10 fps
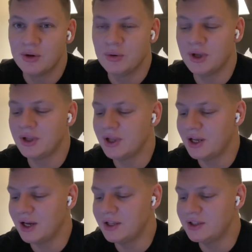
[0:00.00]
well
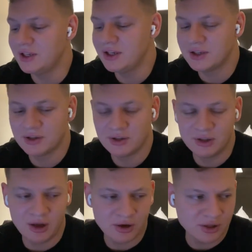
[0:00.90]
I, I think
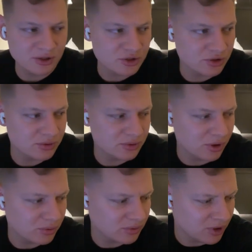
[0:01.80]
Lachlan should
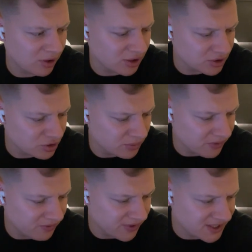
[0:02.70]
no Lachlan should
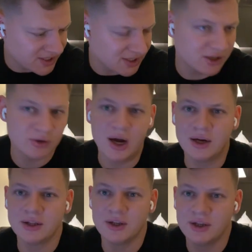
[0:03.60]
be facing
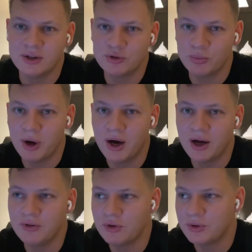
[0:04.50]
Irakli in
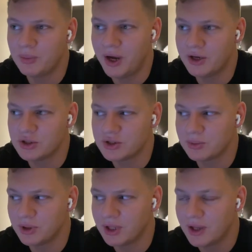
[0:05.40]
Dubai for a match or
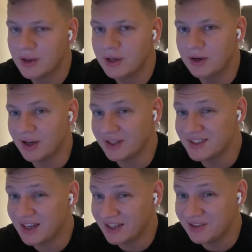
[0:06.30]
something like Irakli
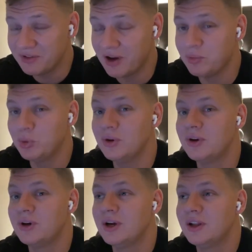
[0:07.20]
is 95
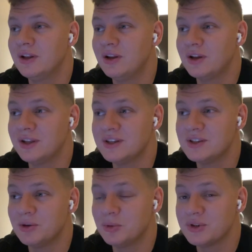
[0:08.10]
puller Lachlan
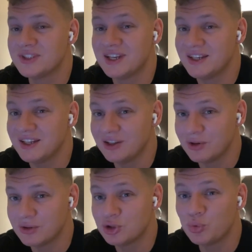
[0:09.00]
is almost 10
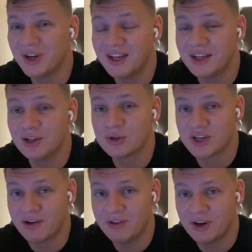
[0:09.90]
kilo 20
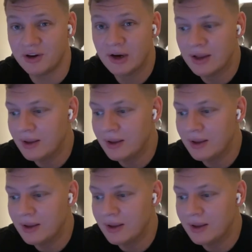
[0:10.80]
kilos heavier